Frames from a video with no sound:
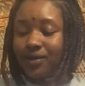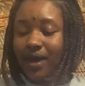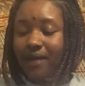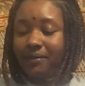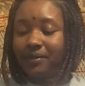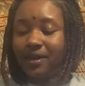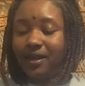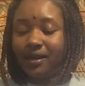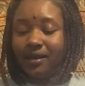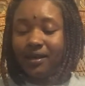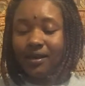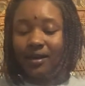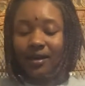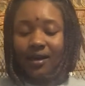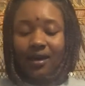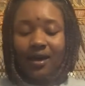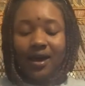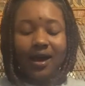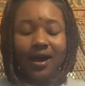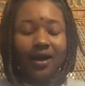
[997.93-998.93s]
I mean,
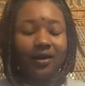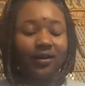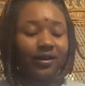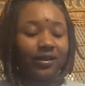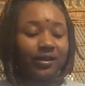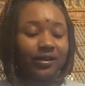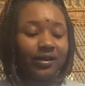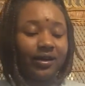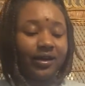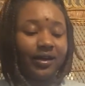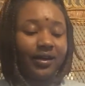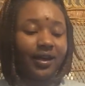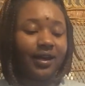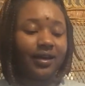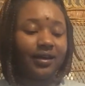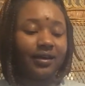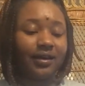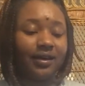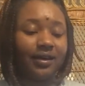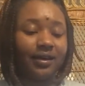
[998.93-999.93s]
how clear can
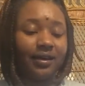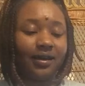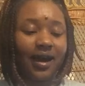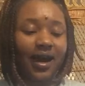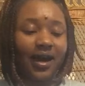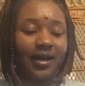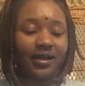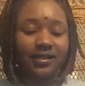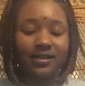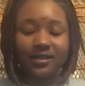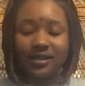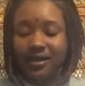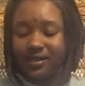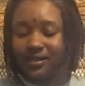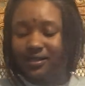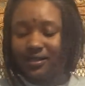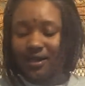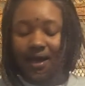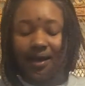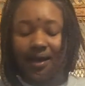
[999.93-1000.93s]
that get? God is saying,
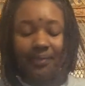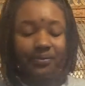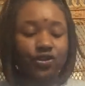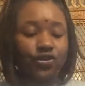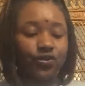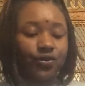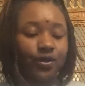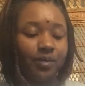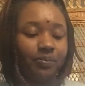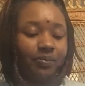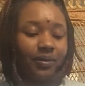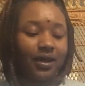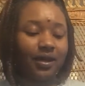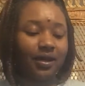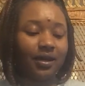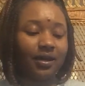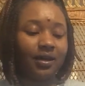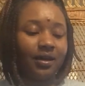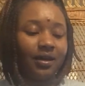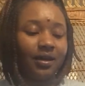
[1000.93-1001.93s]
stop
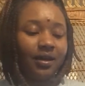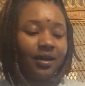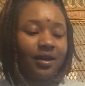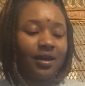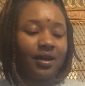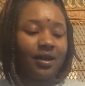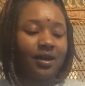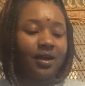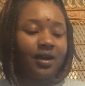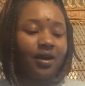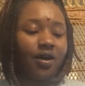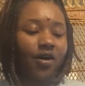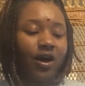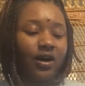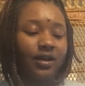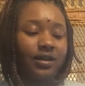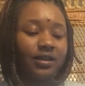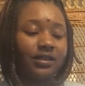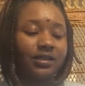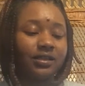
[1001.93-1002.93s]
tripping.
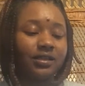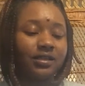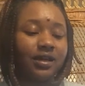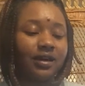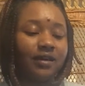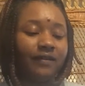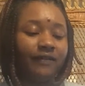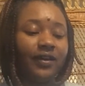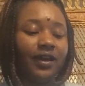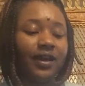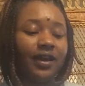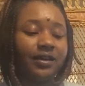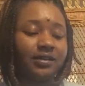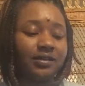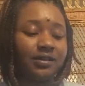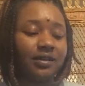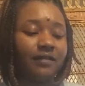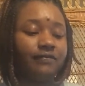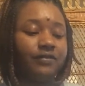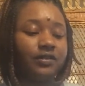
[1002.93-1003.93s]
All this stuff,
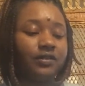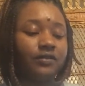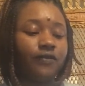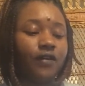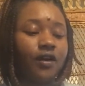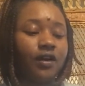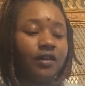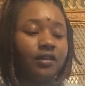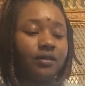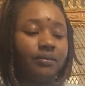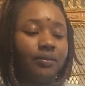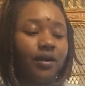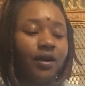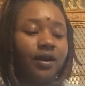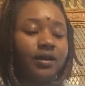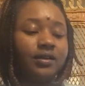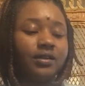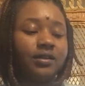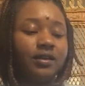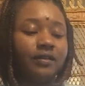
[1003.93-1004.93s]
stuff is falling
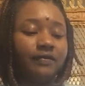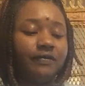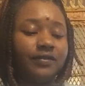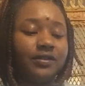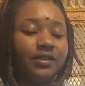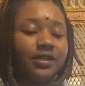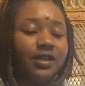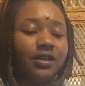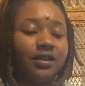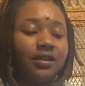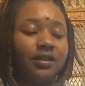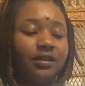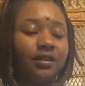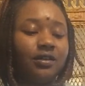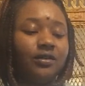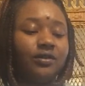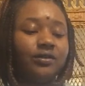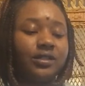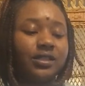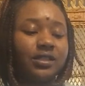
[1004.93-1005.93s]
apart. Stuff is getting a
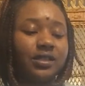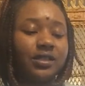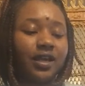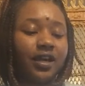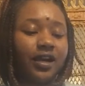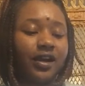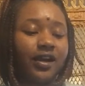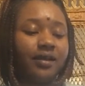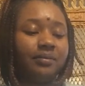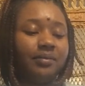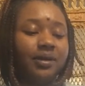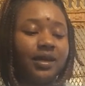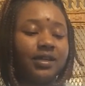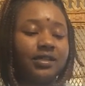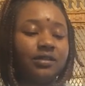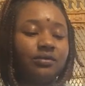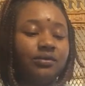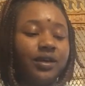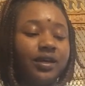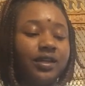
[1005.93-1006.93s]
little scary. But
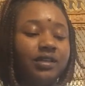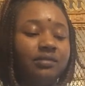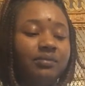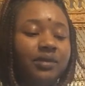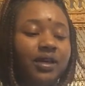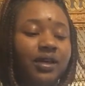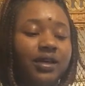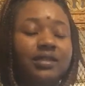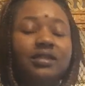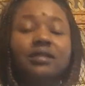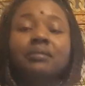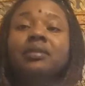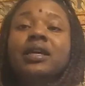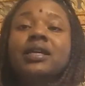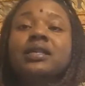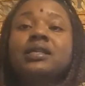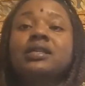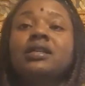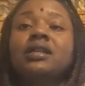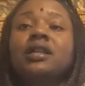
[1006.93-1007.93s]
guess what? It's because the
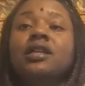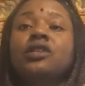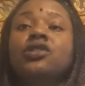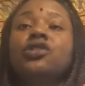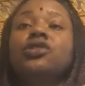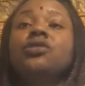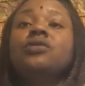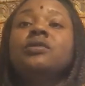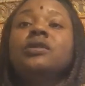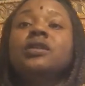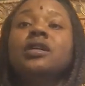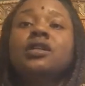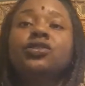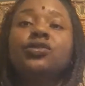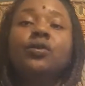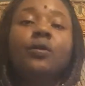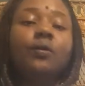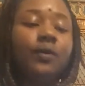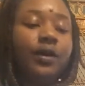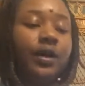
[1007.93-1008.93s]
blessing that you said
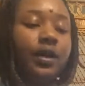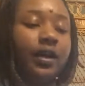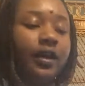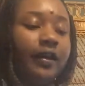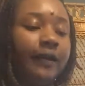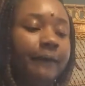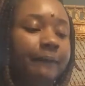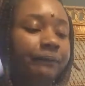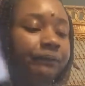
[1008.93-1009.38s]
you wanted.